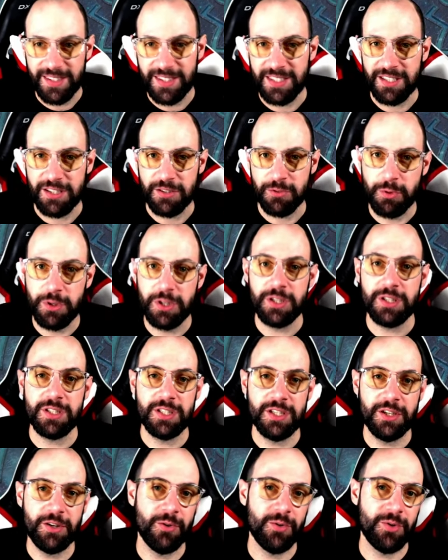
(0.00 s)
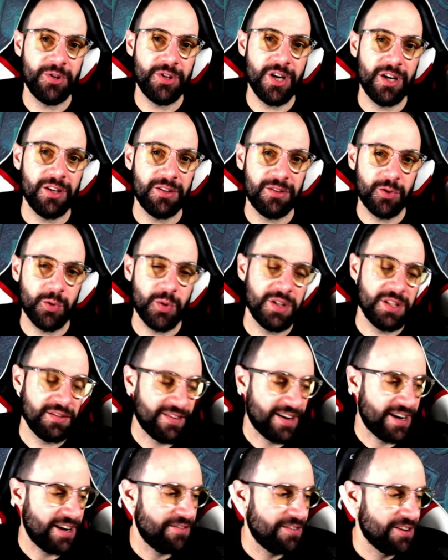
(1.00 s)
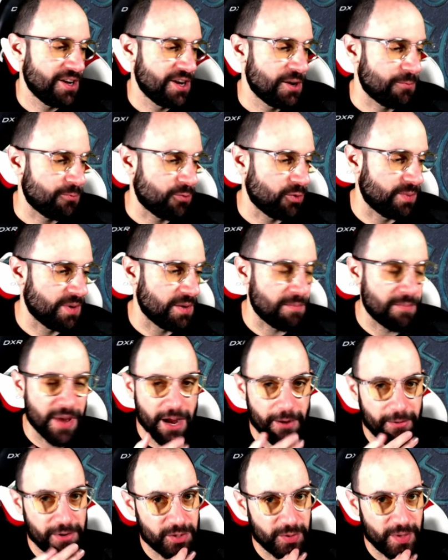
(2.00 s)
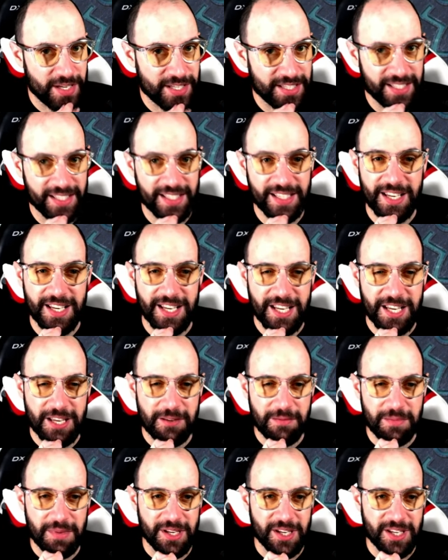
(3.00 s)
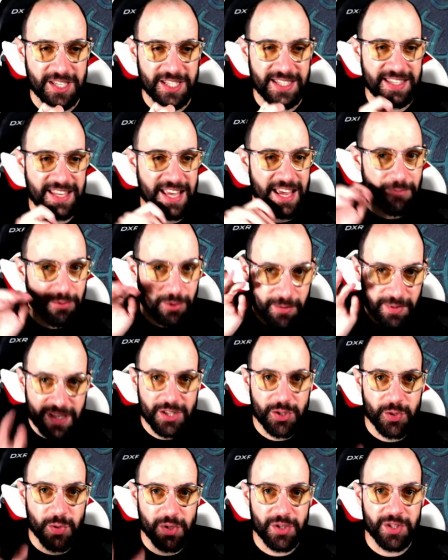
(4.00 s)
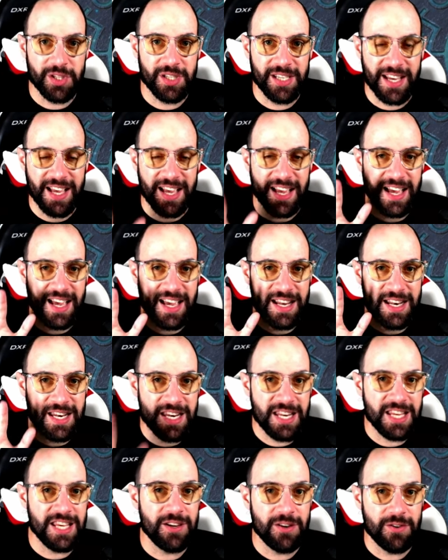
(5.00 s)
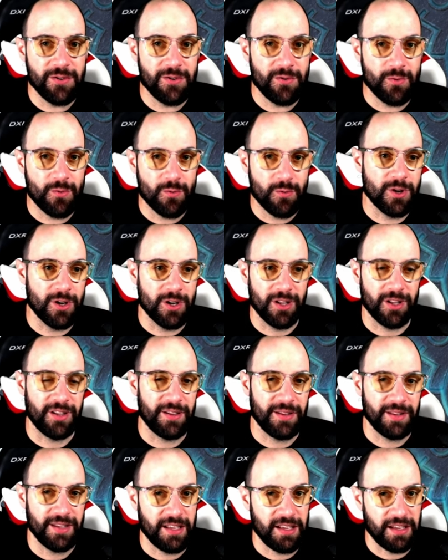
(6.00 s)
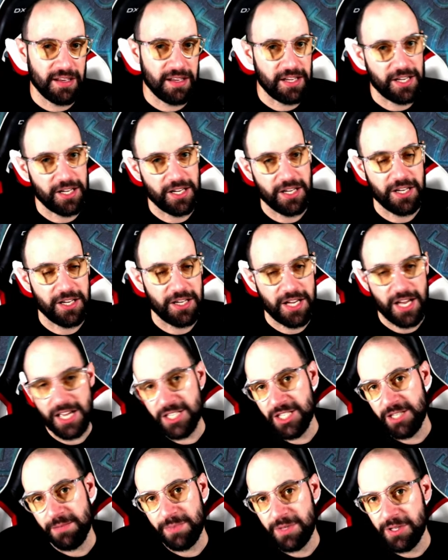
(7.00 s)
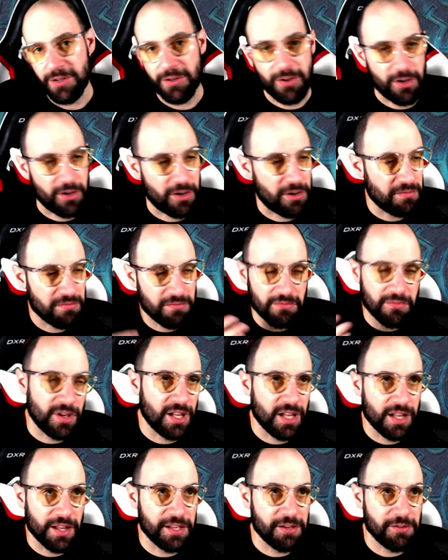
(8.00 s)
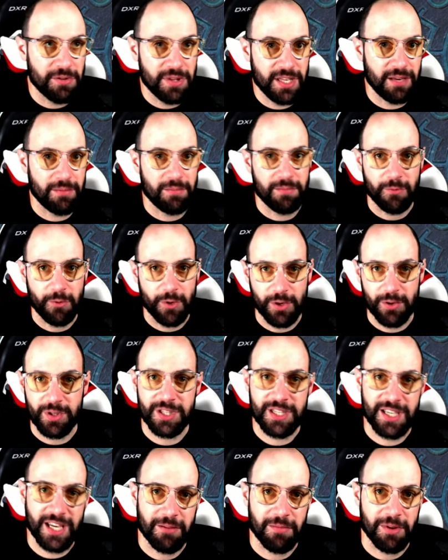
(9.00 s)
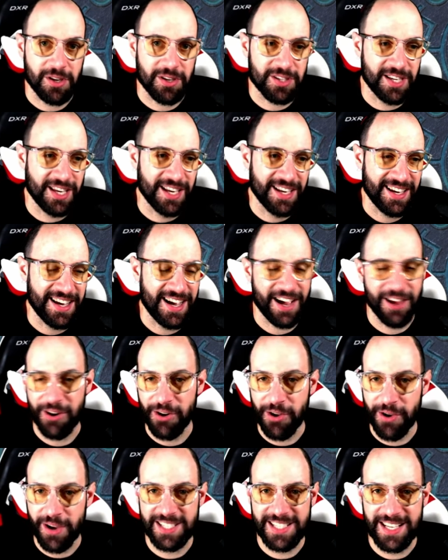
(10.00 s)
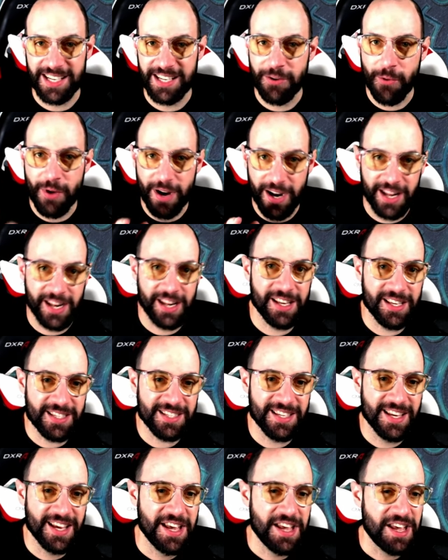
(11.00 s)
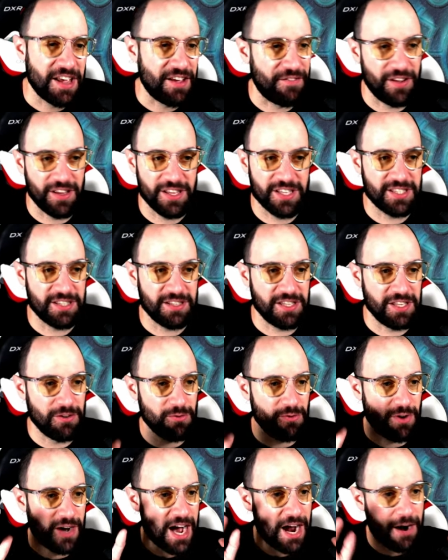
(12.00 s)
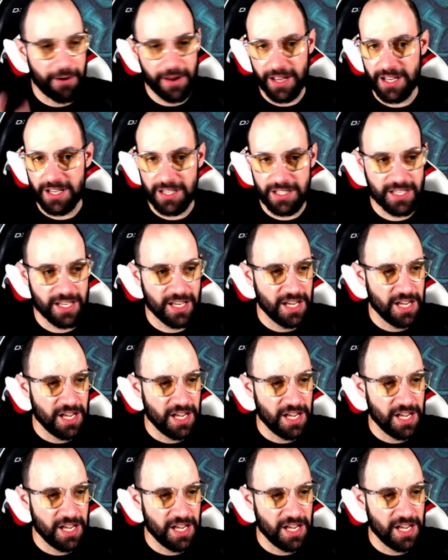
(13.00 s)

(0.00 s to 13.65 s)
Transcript: The zero point twenty-five will be very interesting because they will be introducing a new wall, uh, Egypt, or all new theme, we could say, because I don't know exactly what it is. If it's new areas,